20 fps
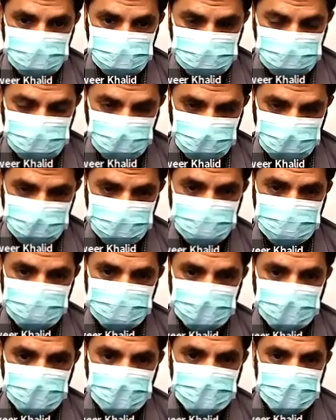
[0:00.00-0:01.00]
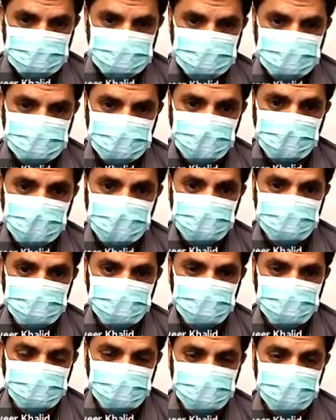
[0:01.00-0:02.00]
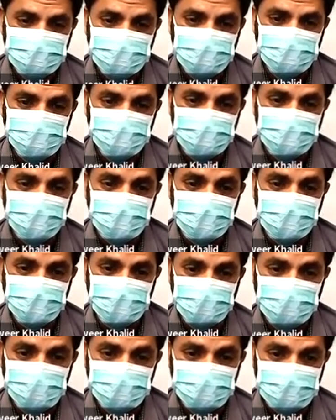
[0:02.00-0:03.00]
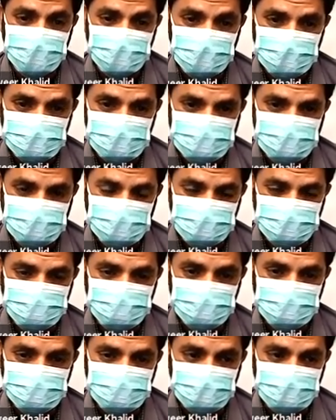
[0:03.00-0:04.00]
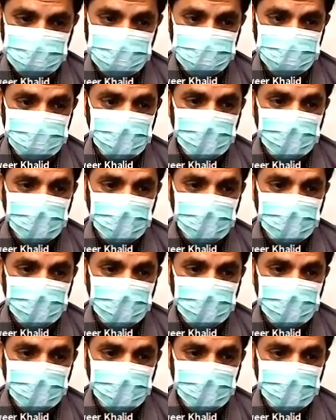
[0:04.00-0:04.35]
gut so that further ammonia cannot be absorbed from the gut.